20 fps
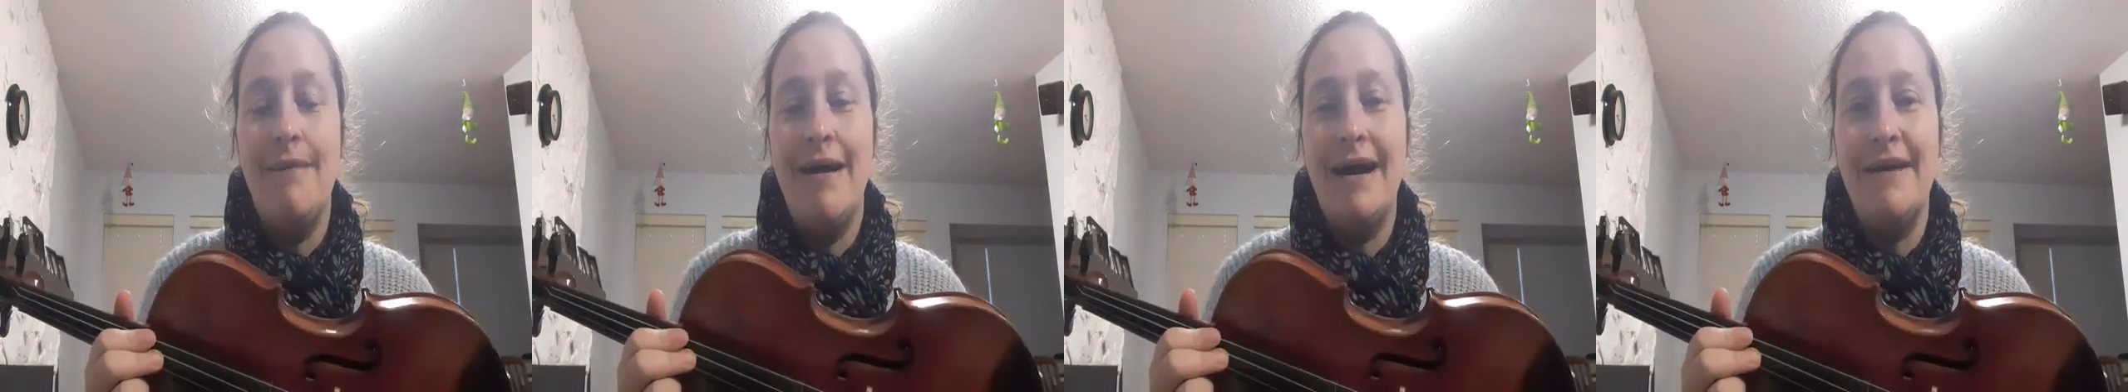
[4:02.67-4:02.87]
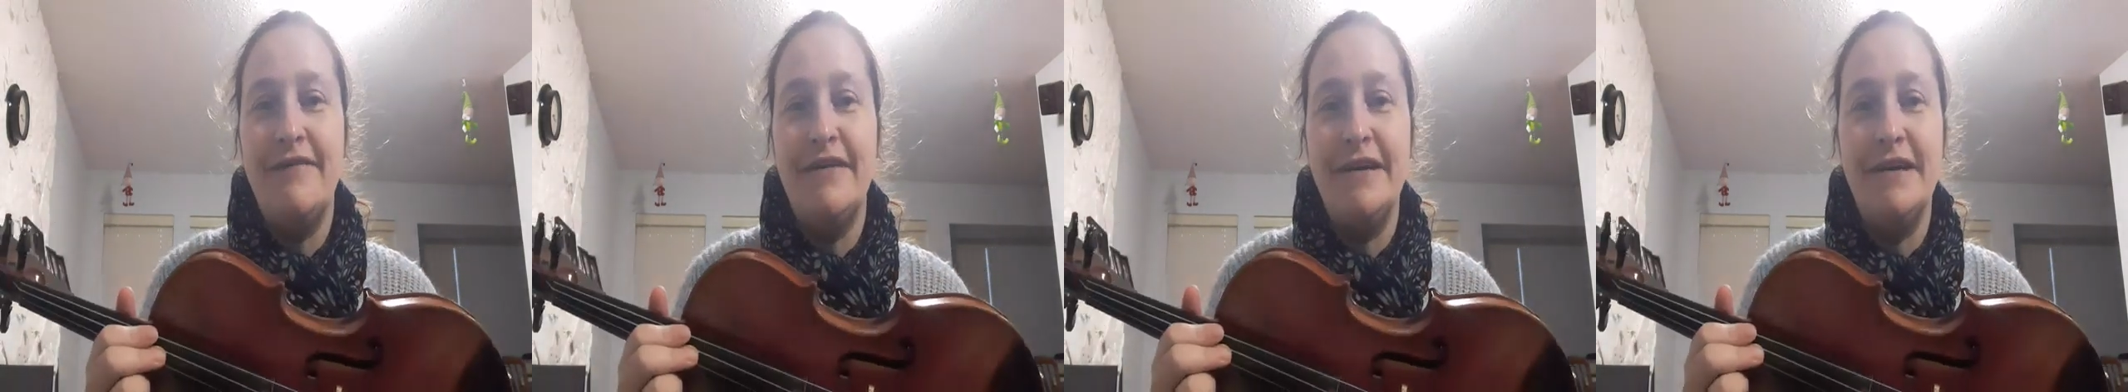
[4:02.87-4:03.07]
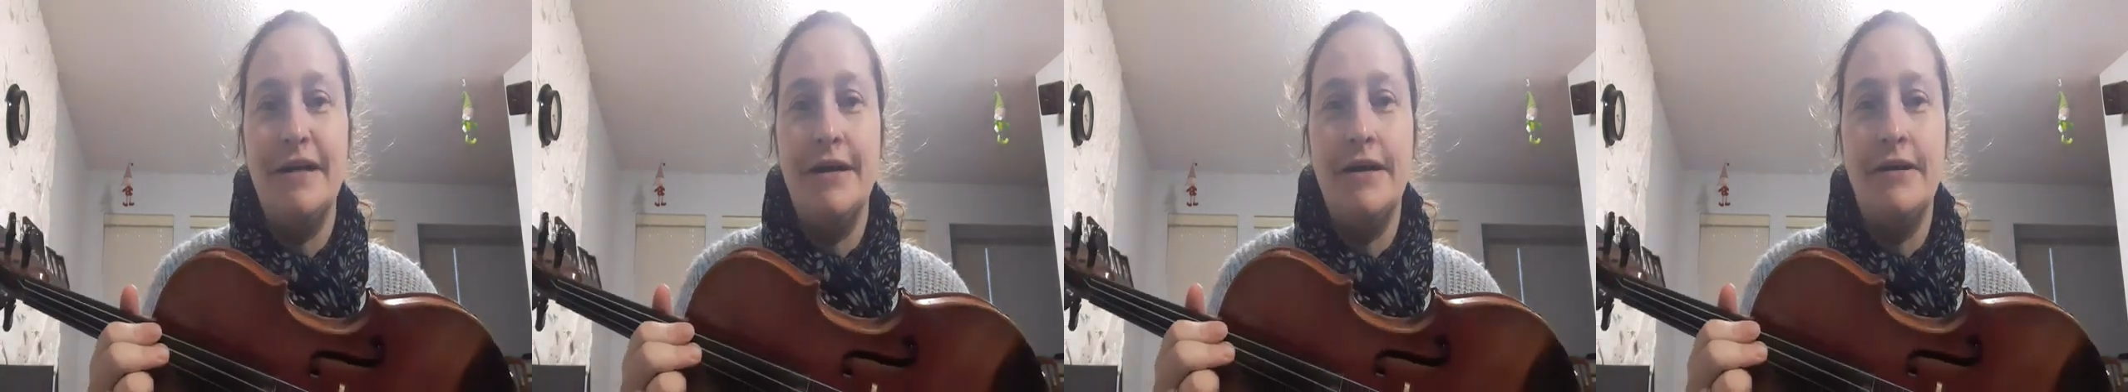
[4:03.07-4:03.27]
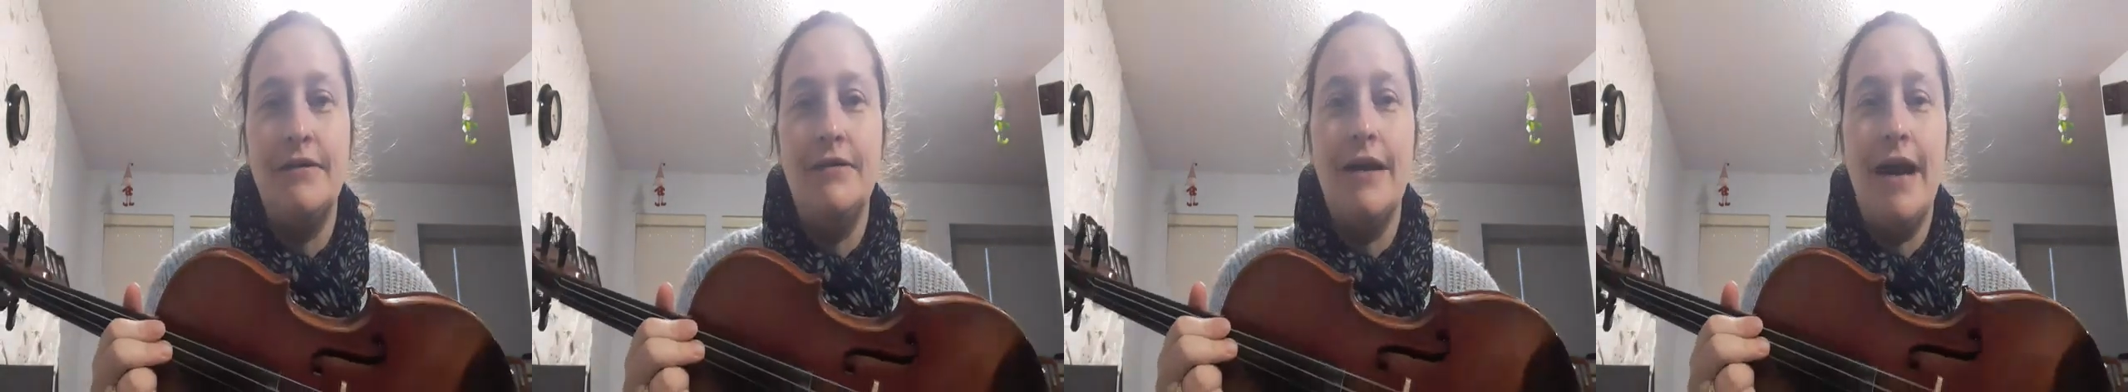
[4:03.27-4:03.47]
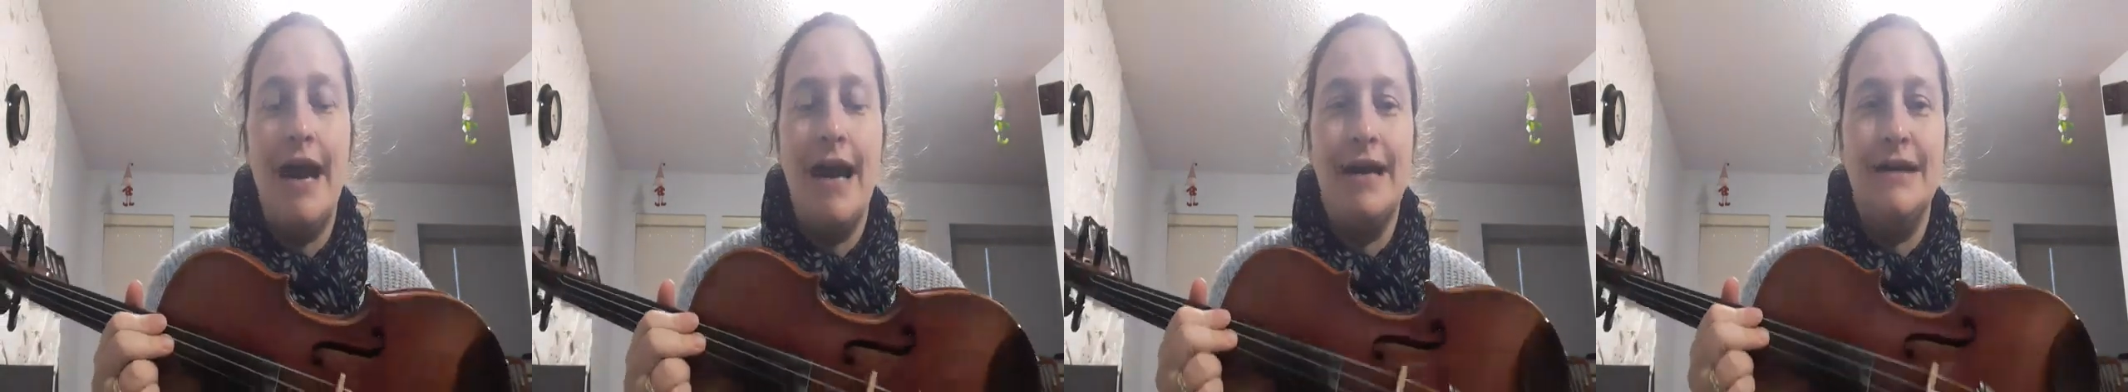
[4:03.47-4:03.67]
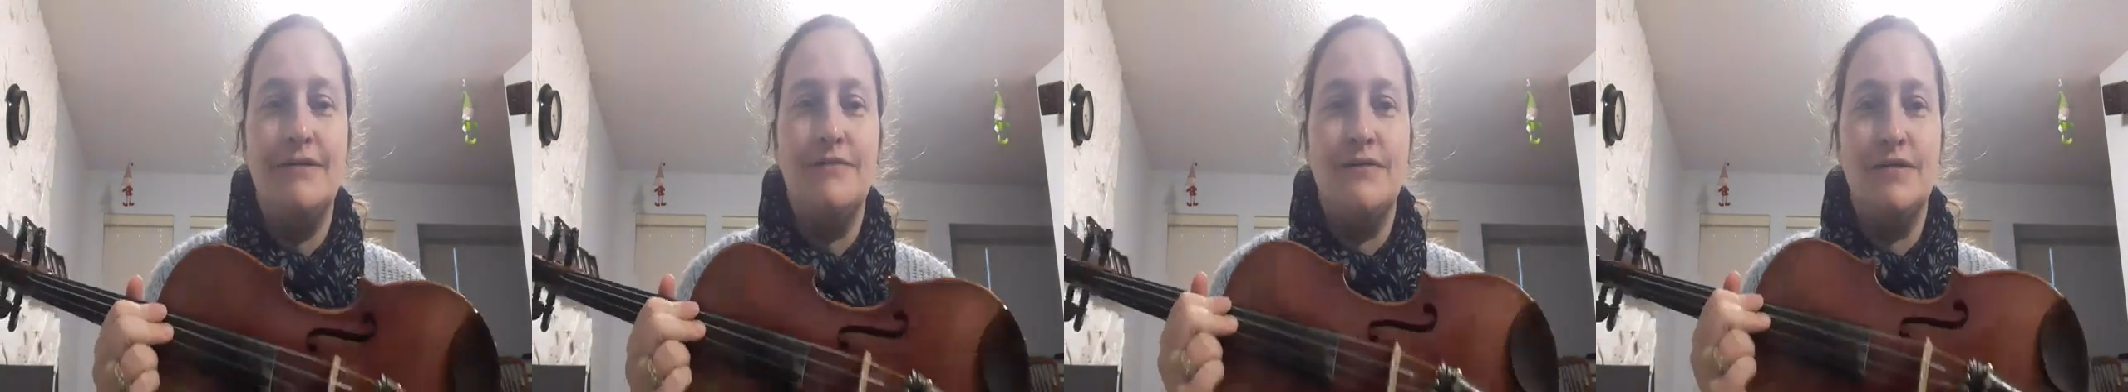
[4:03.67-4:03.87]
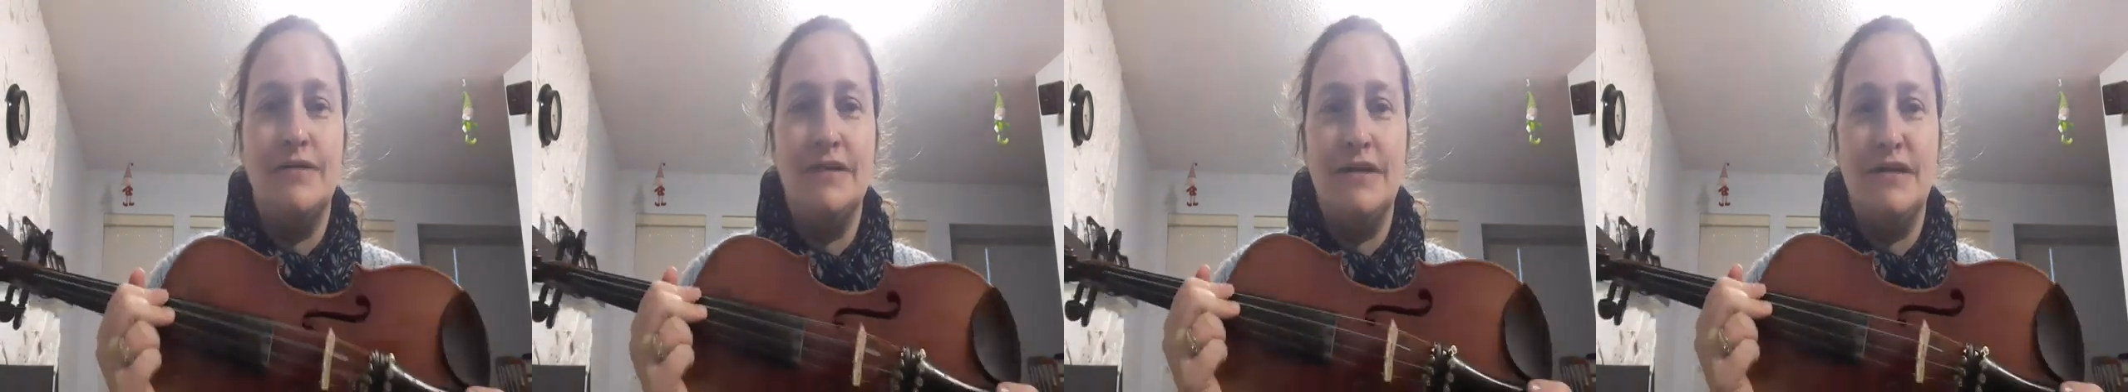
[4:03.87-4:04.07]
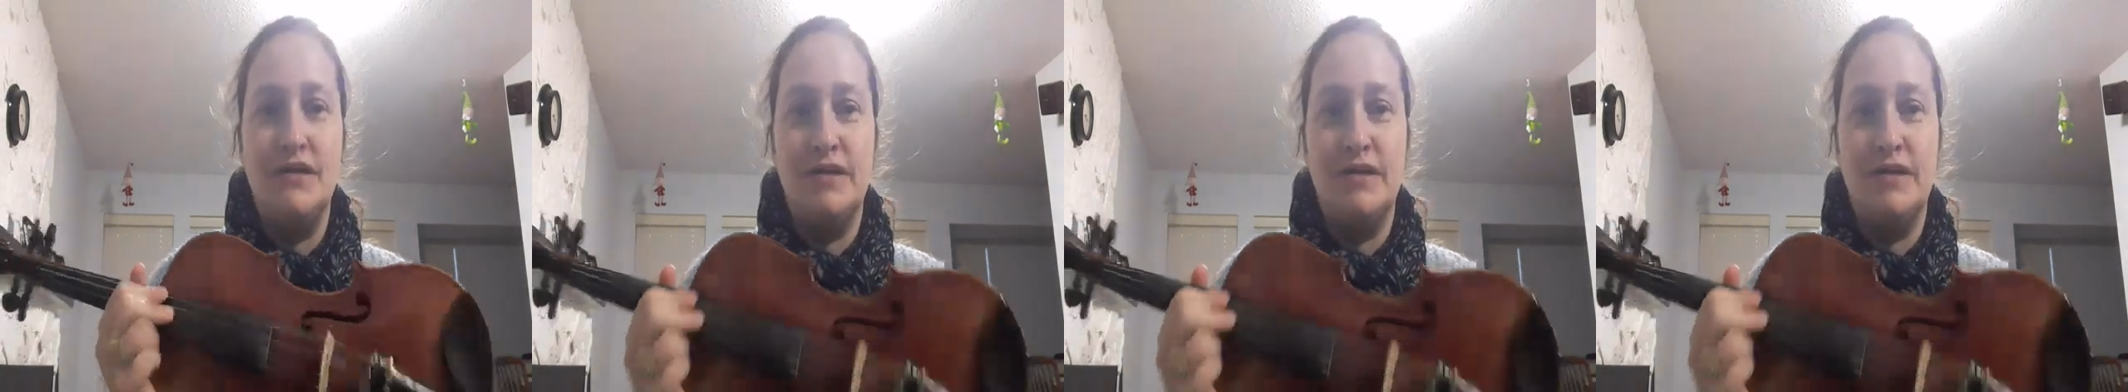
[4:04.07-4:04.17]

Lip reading: my video and also